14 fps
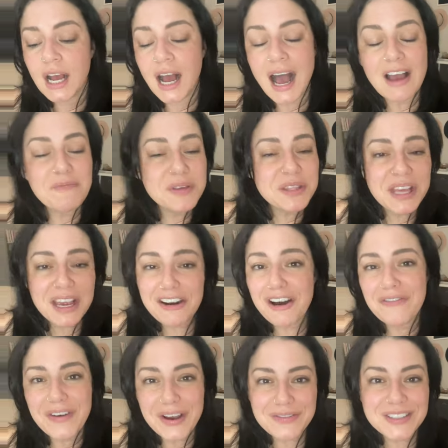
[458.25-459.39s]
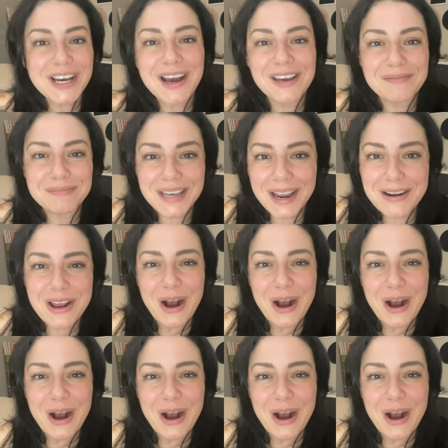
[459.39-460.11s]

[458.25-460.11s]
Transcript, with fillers: I've been laid off five times. I know